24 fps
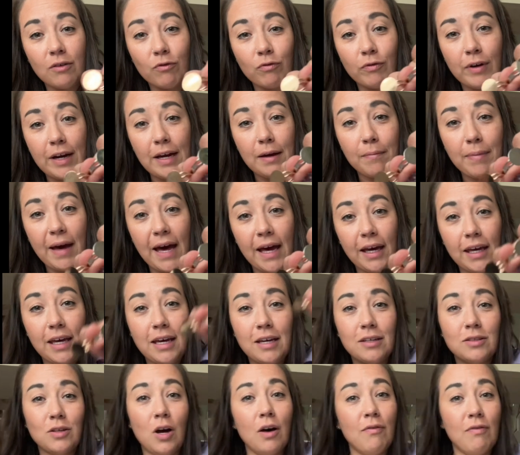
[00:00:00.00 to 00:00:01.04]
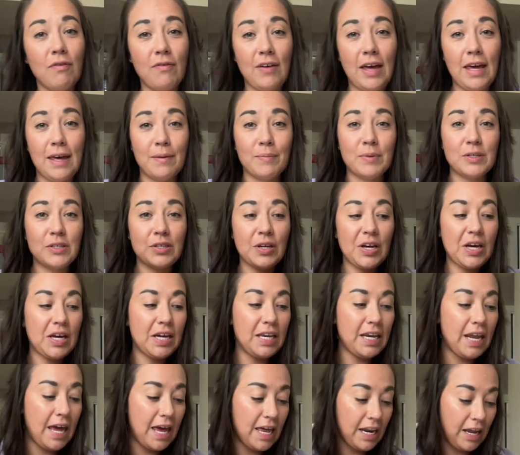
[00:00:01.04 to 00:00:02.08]
ring backings off of
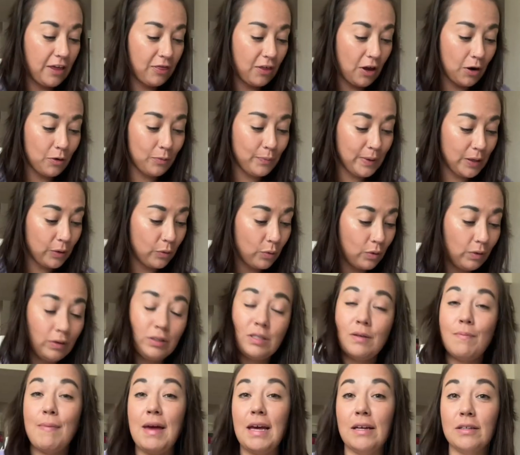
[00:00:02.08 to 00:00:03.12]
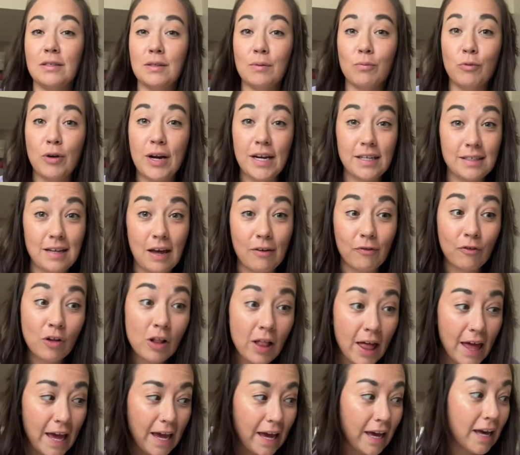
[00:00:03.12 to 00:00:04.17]
Amazon and I thought it'd be cool to make some rings out of
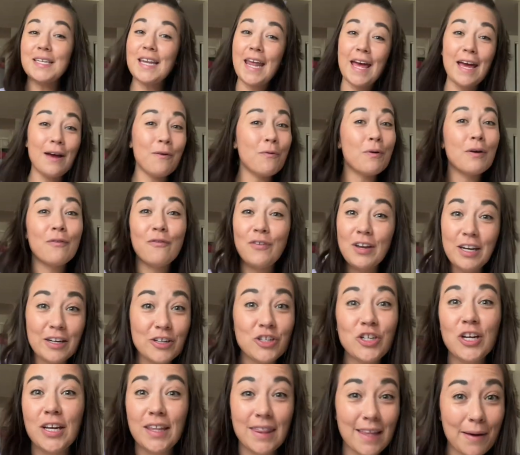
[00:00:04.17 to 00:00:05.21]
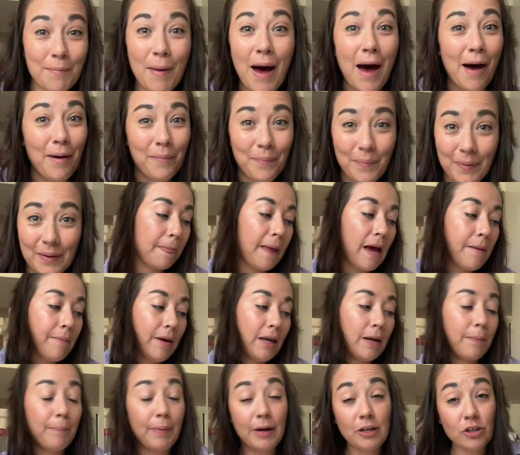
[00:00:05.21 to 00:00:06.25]
clay. Today we're finishing them up. I made
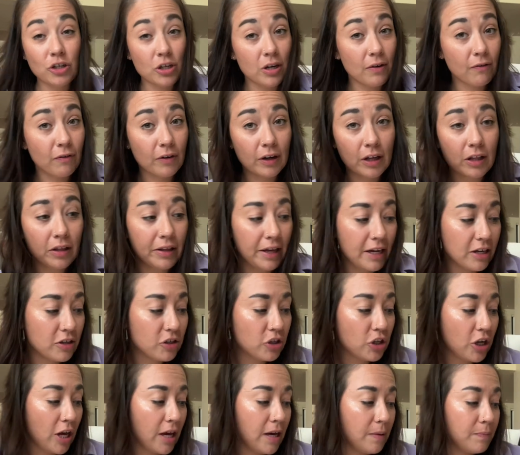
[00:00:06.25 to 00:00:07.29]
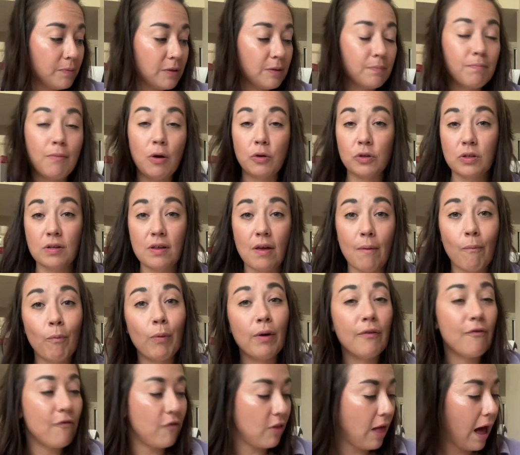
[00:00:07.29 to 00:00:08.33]
a bunch of different clay shapes. Most of them were
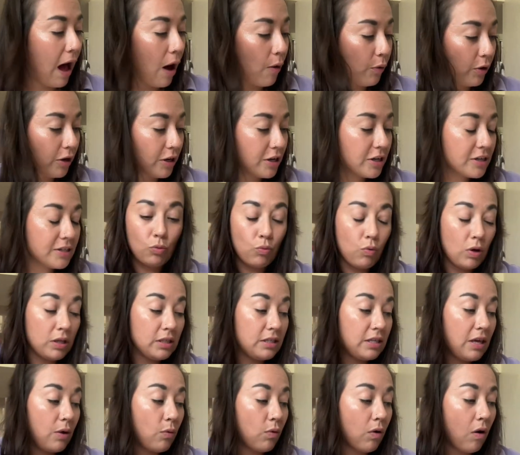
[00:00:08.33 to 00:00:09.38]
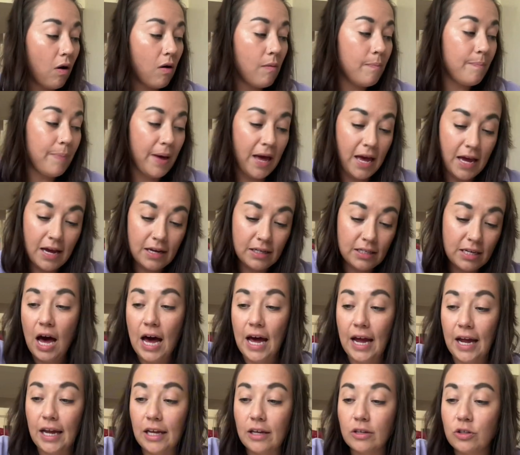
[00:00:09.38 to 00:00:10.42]
flowers. Once they were all baked,
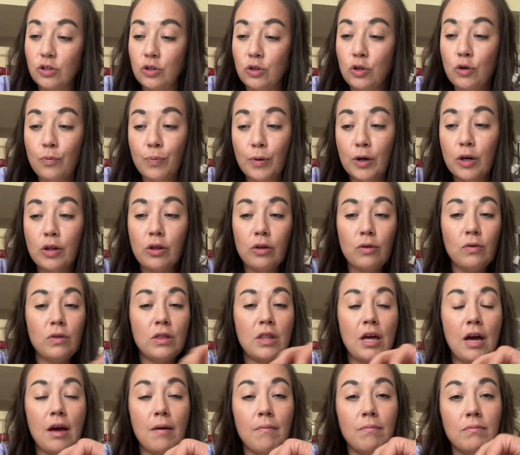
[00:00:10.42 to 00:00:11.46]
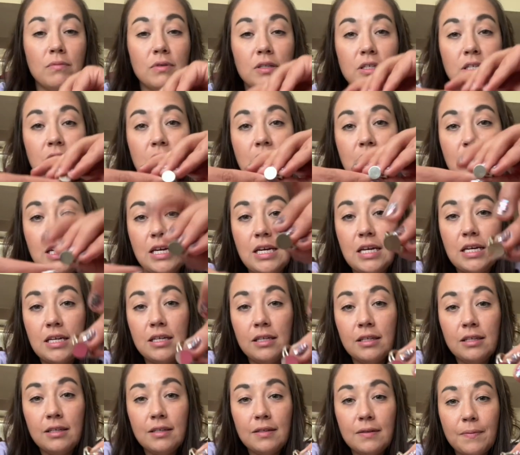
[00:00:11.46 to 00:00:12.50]
I super glued them to
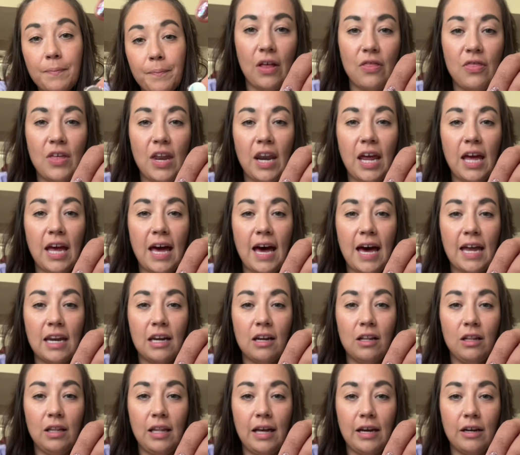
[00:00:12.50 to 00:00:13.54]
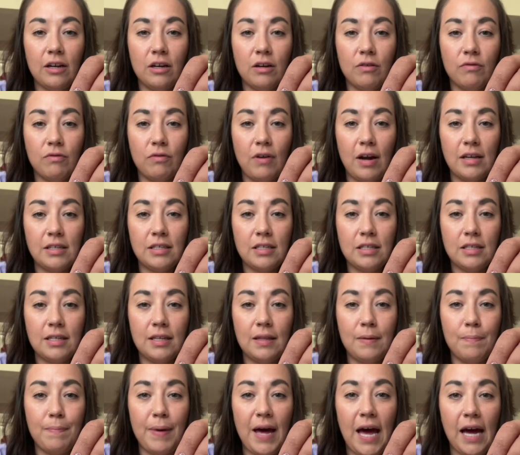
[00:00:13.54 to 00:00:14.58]
these. Then I added a layer of resin to the
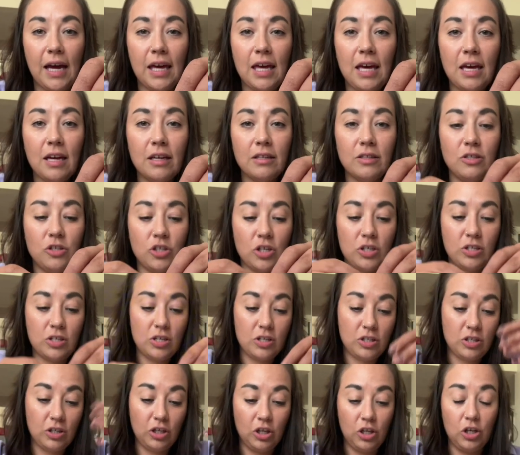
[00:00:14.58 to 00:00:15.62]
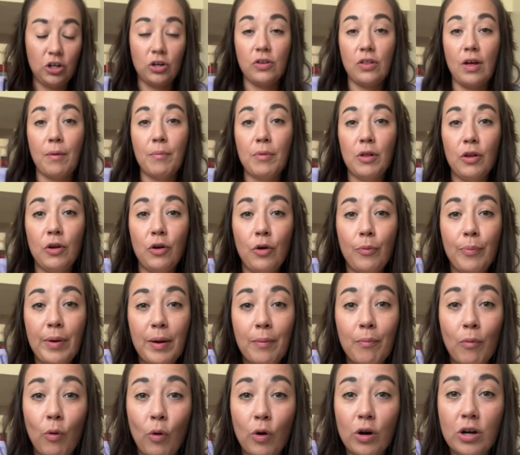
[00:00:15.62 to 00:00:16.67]
backings just to secure them a little
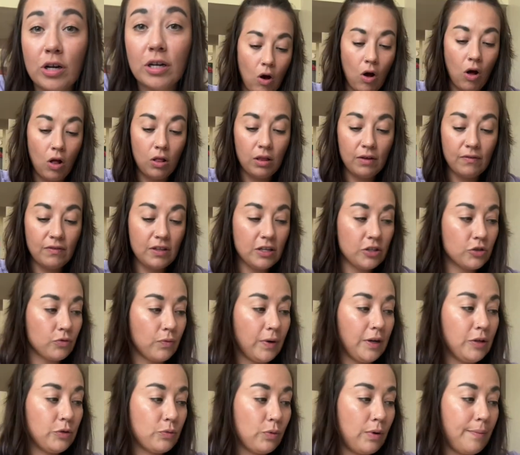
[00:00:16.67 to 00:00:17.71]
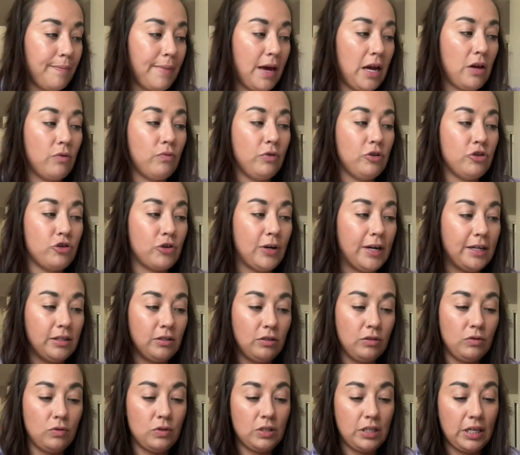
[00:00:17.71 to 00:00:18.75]
bit more. All of these rings were made with
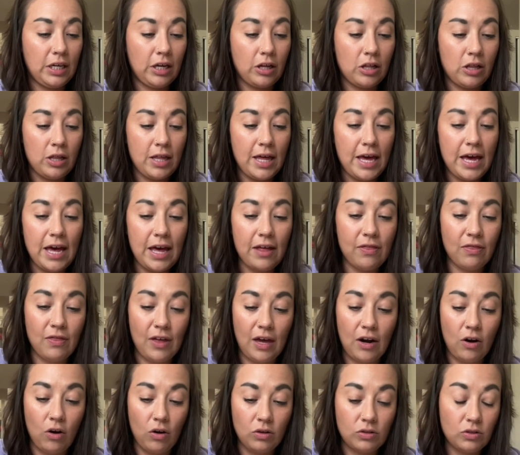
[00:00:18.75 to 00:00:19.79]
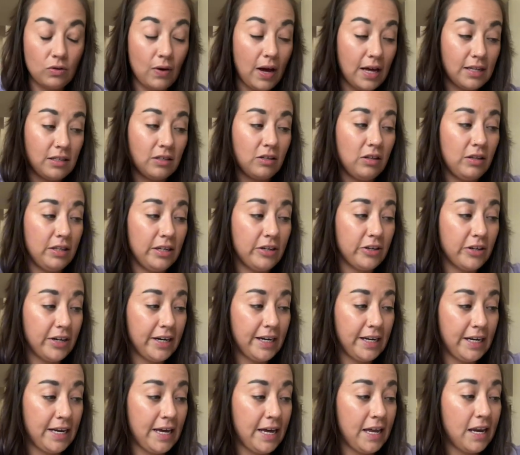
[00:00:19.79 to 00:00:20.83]
translucent clay that also has glitter
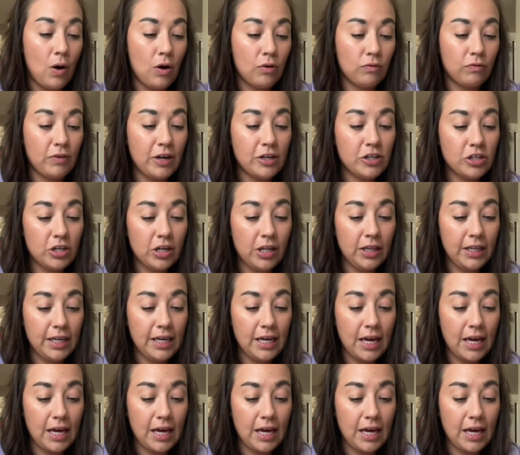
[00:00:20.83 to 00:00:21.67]
in it. Originally,